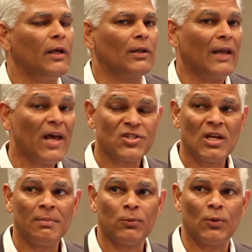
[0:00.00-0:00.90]
the
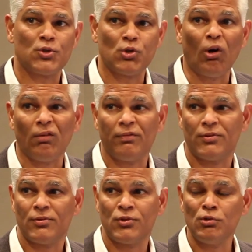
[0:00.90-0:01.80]
last time it was
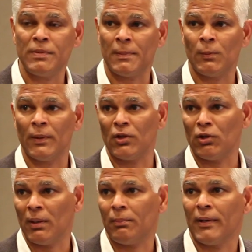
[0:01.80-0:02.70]
solved, 2 people won
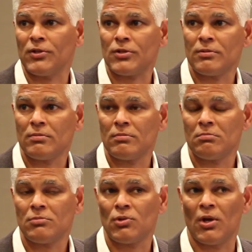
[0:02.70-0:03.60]
the Nobel Prize.
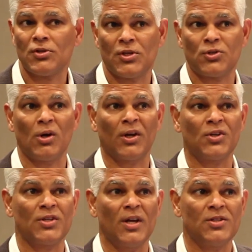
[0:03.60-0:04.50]
So is this
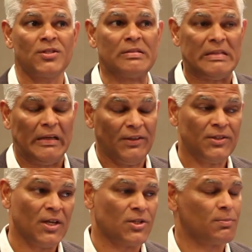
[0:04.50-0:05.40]
rocket science?
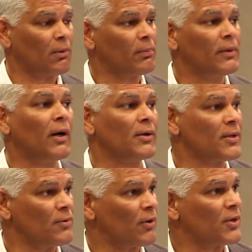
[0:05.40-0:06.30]
I'd say it's probably
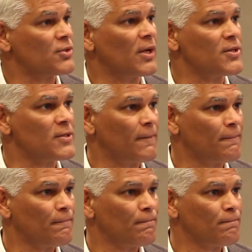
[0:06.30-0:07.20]
harder than rocket science.
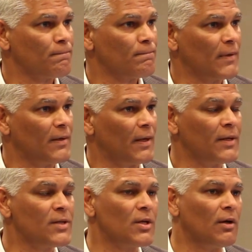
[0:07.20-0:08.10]

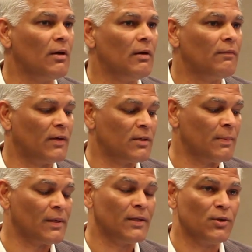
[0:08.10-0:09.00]
It needs a
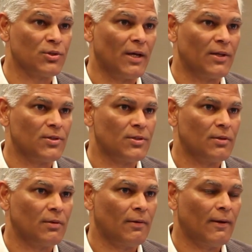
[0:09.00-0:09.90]
fundamentally new
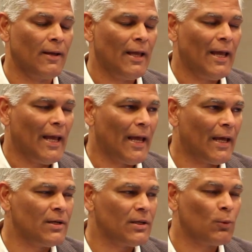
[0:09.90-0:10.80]
science.
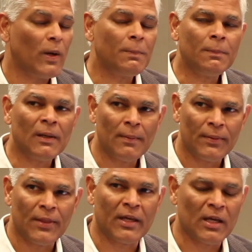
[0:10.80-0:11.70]
And the way people have
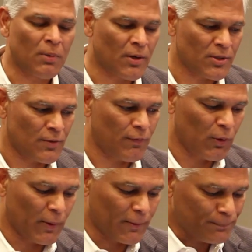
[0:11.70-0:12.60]
been thinking about it is the
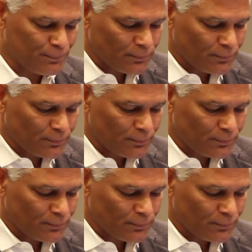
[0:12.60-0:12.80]
following.